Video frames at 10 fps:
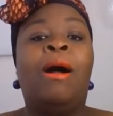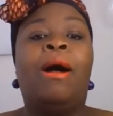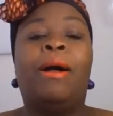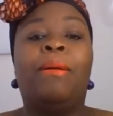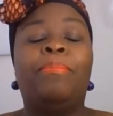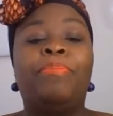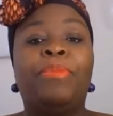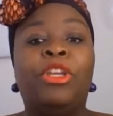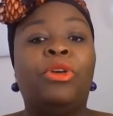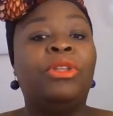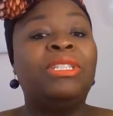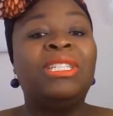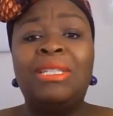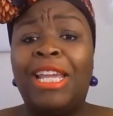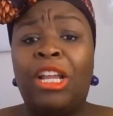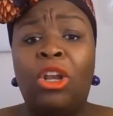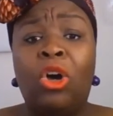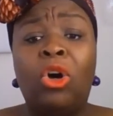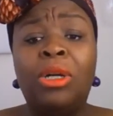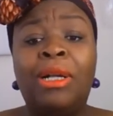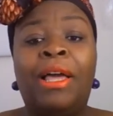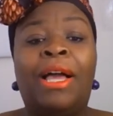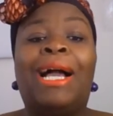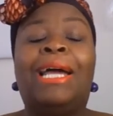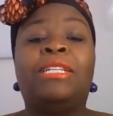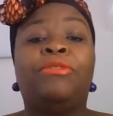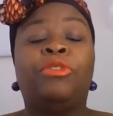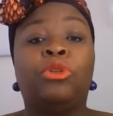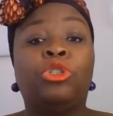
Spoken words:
It didn't take long, and if you're not